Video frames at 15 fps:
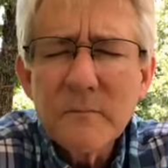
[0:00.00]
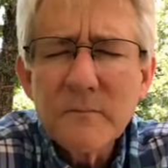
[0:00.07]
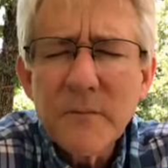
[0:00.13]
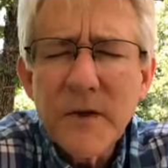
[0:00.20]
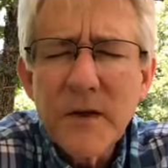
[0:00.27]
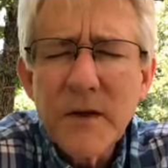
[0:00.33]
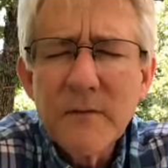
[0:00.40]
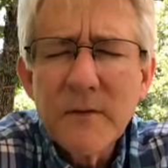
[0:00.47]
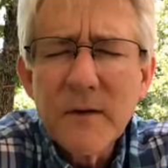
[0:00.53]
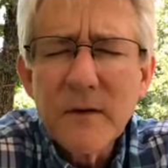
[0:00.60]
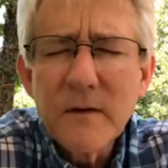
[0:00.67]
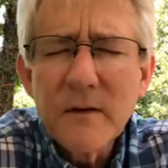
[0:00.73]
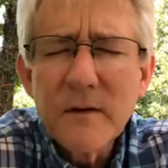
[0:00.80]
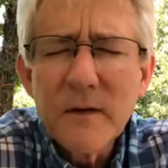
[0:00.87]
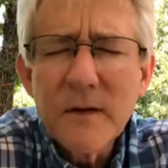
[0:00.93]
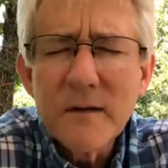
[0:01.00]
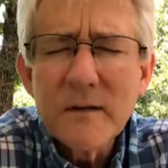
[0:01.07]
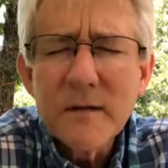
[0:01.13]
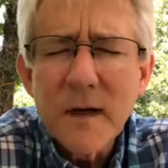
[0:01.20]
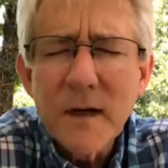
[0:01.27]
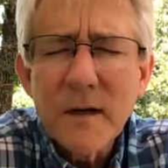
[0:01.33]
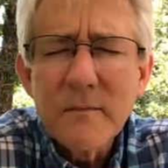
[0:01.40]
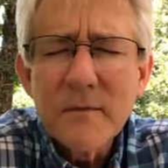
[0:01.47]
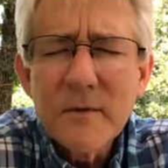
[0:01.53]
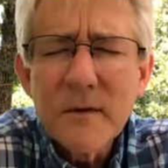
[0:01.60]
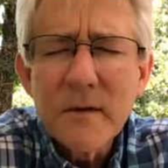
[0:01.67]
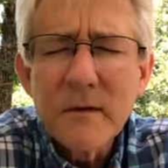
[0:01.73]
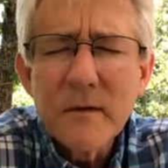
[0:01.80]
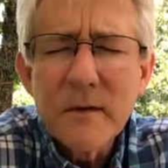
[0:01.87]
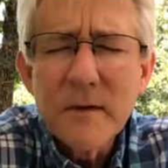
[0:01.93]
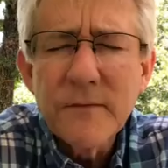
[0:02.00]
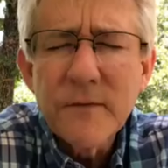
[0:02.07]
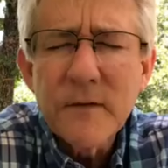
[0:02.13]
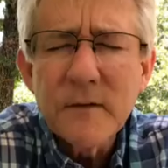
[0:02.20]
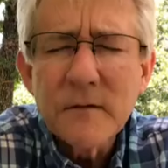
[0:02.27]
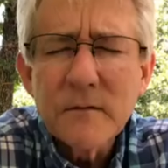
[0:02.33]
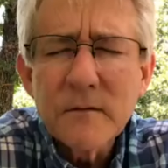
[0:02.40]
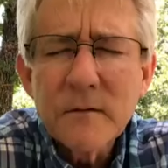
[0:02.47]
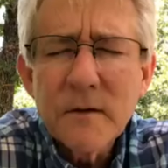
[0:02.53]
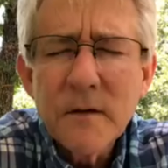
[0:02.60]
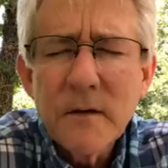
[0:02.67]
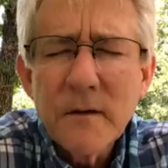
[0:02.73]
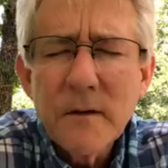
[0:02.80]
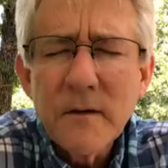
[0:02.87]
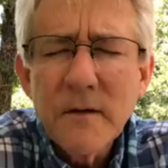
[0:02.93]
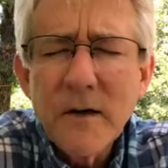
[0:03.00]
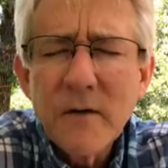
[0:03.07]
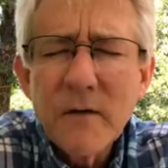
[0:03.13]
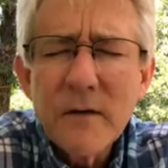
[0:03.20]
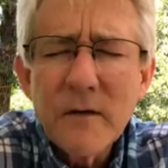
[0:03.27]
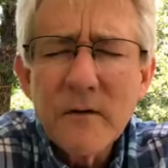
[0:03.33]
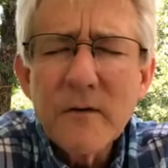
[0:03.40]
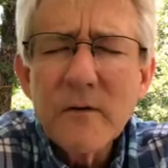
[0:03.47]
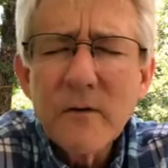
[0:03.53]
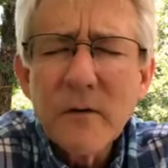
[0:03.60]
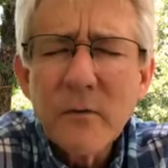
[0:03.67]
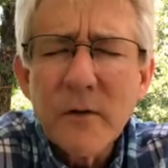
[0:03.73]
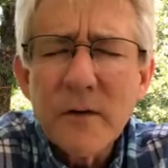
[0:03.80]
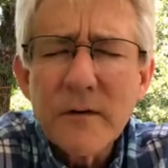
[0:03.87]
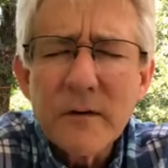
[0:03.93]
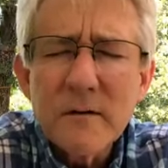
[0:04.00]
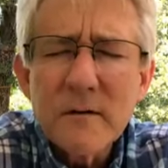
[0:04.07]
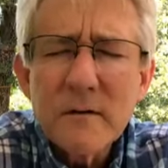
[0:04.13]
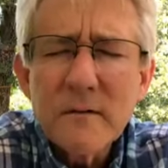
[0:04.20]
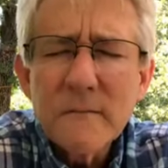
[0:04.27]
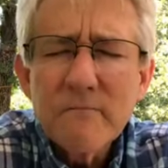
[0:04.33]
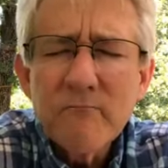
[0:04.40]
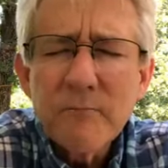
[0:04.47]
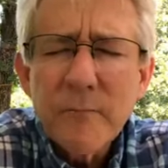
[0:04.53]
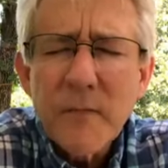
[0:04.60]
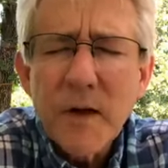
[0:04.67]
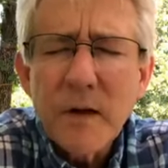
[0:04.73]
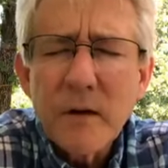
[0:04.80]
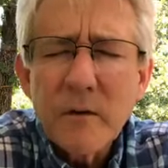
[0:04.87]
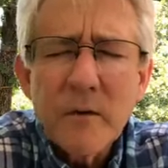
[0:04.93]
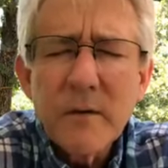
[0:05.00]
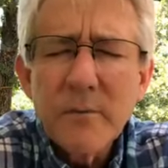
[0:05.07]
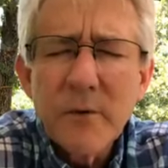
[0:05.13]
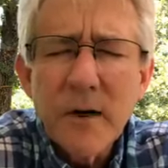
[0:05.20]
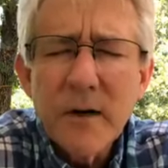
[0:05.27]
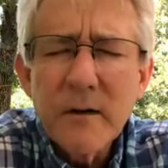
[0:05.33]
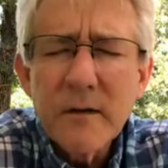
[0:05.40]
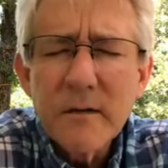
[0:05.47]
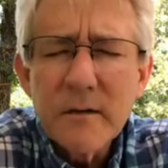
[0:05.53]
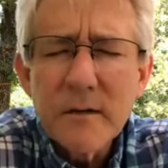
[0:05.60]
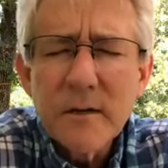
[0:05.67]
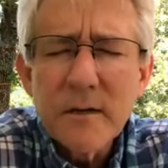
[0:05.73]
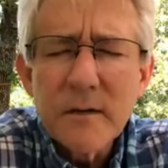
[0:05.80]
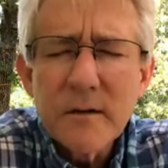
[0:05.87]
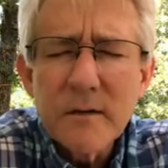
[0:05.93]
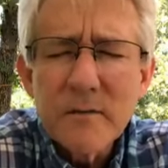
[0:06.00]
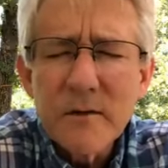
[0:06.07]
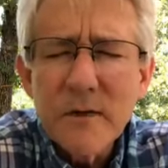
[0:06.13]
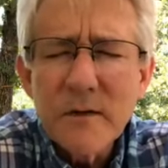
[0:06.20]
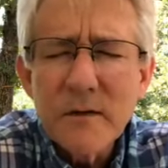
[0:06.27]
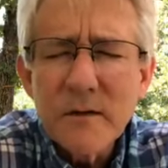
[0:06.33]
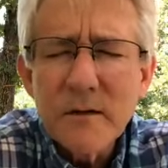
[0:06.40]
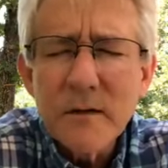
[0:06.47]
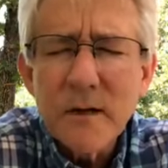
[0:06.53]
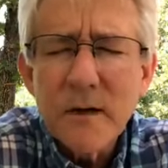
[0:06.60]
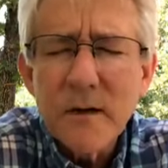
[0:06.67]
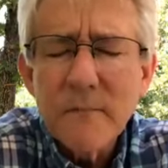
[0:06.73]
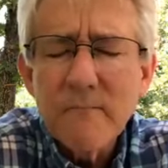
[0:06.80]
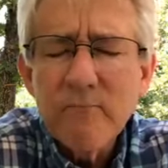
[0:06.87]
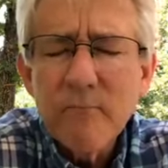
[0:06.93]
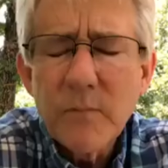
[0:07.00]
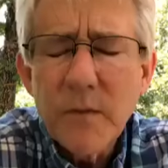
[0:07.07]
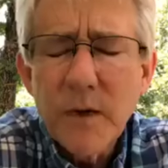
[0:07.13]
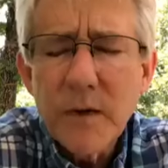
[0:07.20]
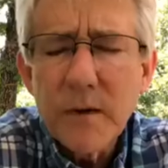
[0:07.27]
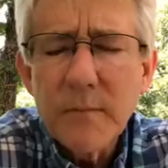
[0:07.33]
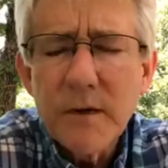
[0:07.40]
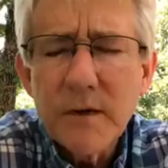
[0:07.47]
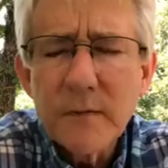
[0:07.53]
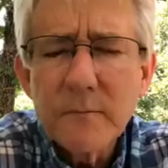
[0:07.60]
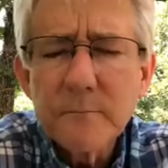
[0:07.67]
even in times that are difficult, knowing that you are with us. And we pray these things in Jesus' name. Amen.